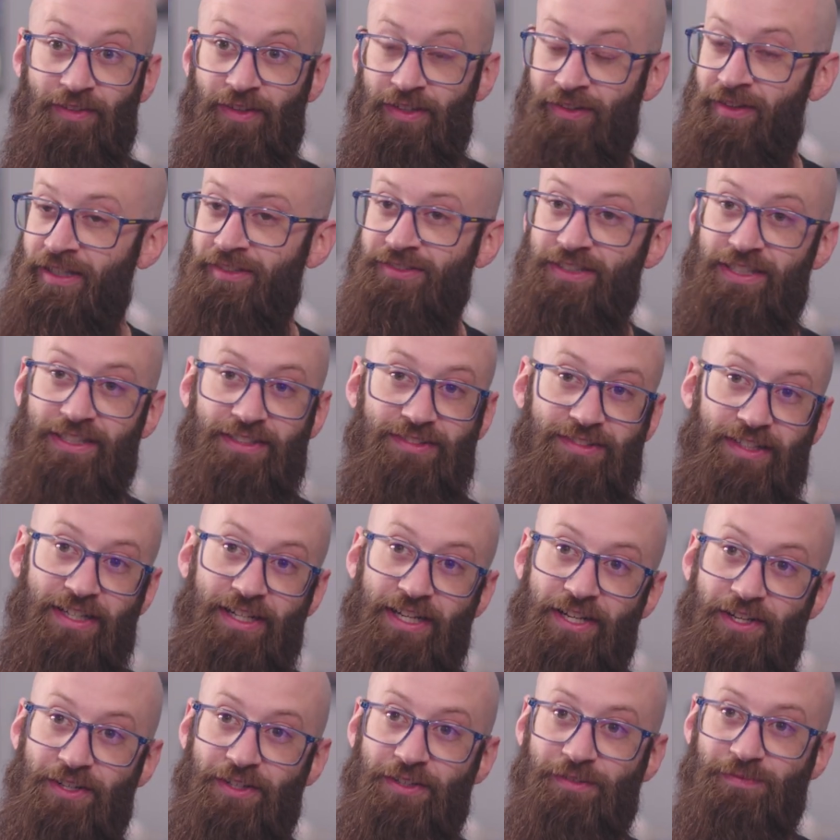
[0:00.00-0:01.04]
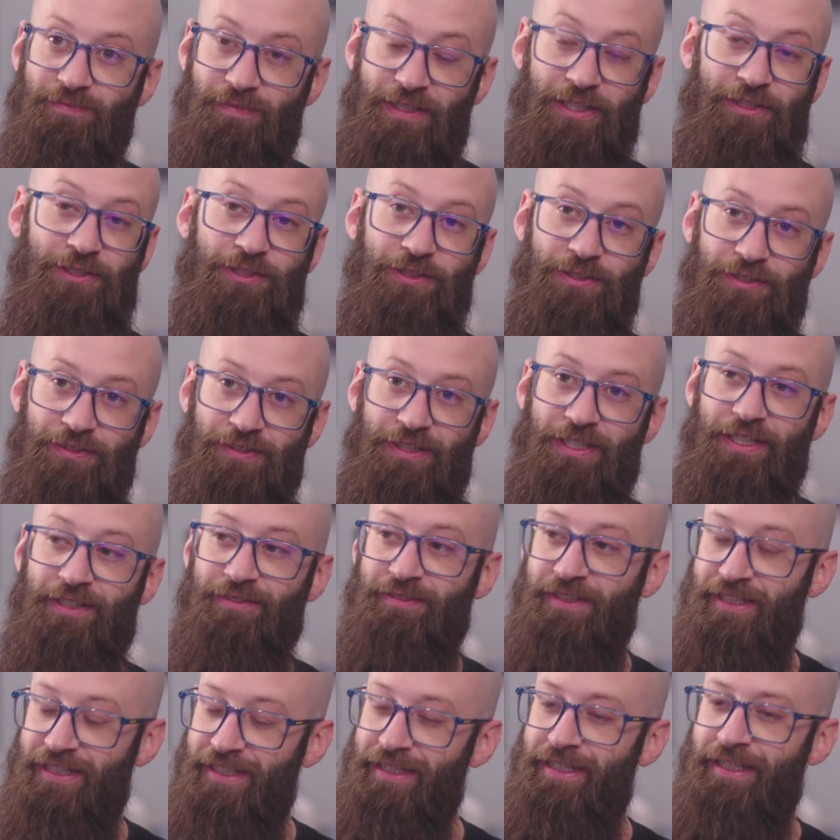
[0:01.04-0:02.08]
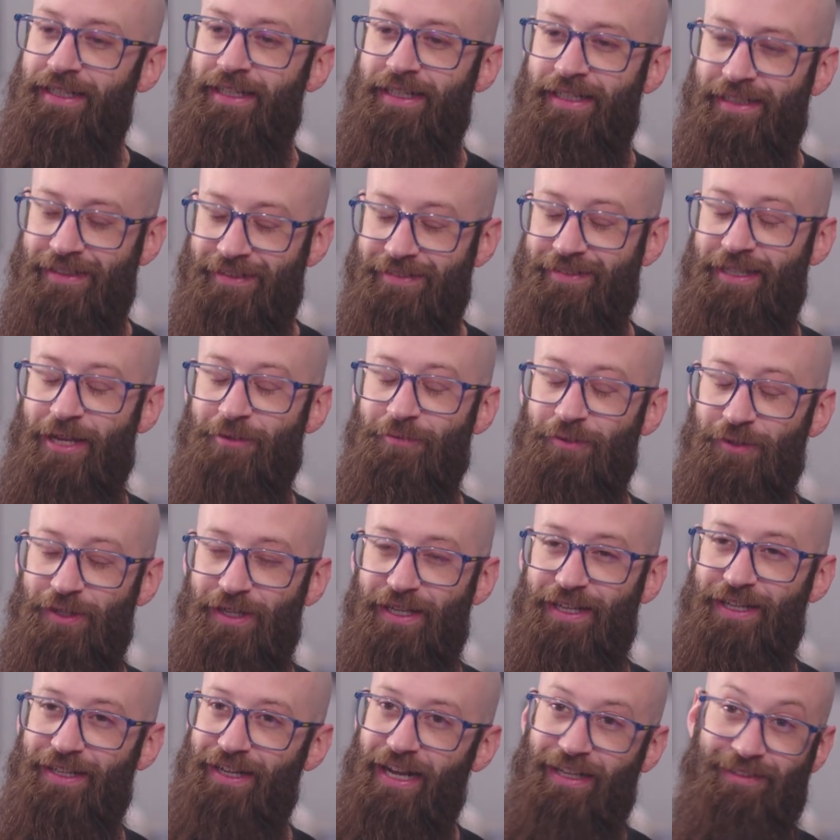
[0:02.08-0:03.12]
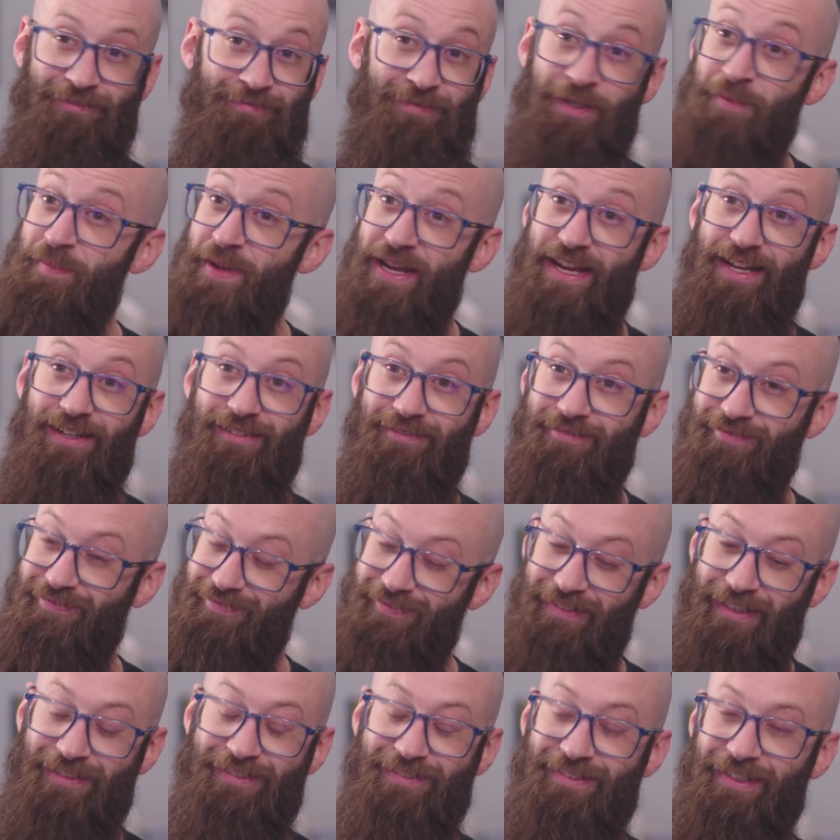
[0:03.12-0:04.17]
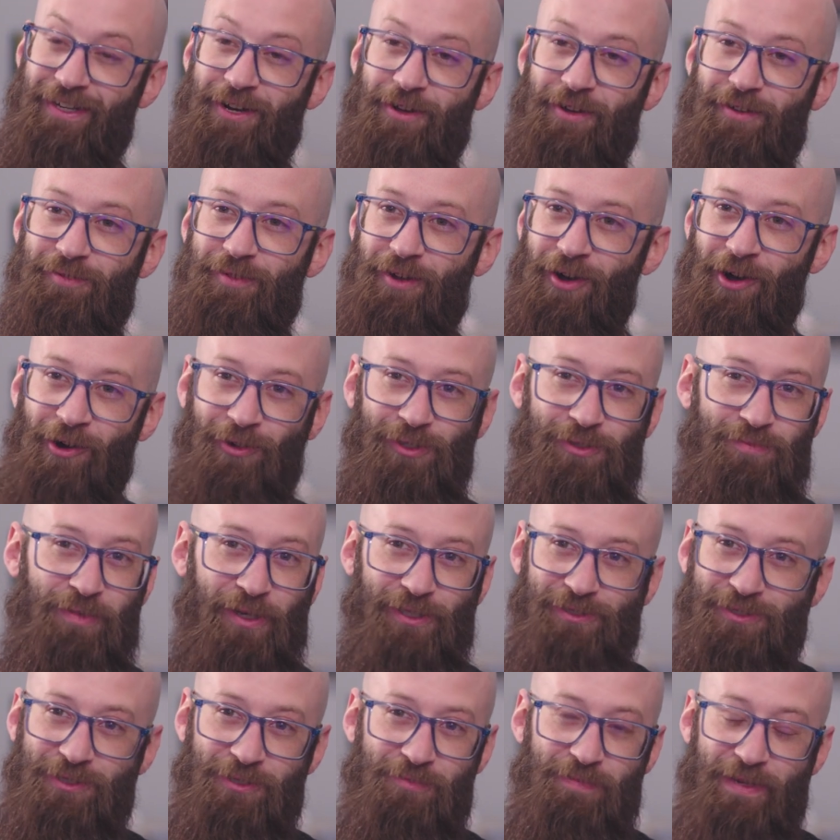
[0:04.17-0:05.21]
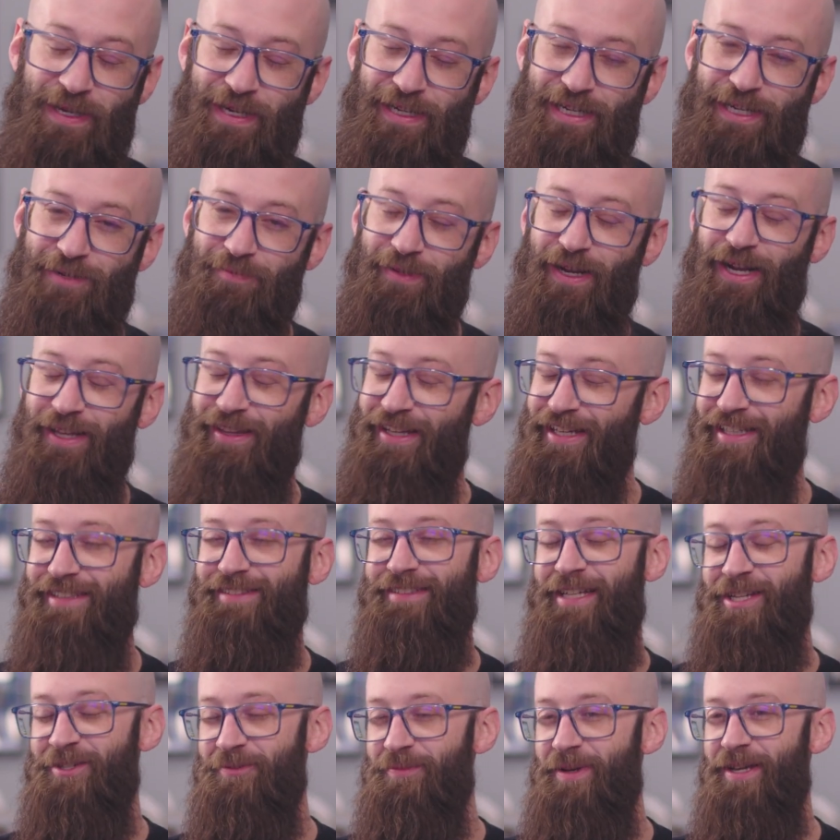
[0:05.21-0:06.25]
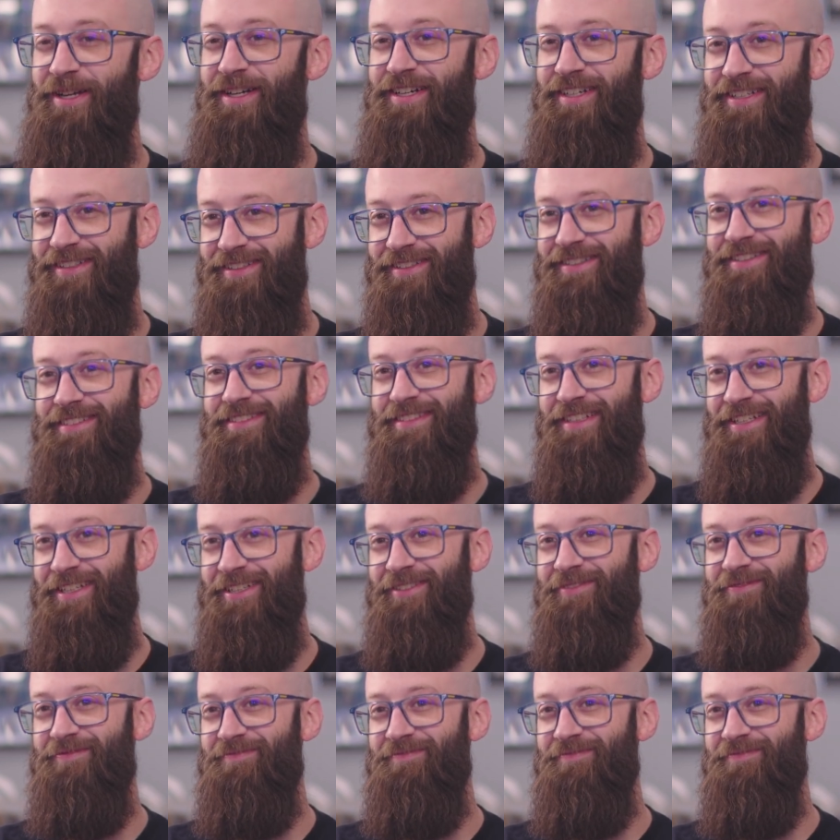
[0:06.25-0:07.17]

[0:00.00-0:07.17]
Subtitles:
listening to CD or digital. So it's definitely, to me, that's, always personal opinion, but I think it sounds better. So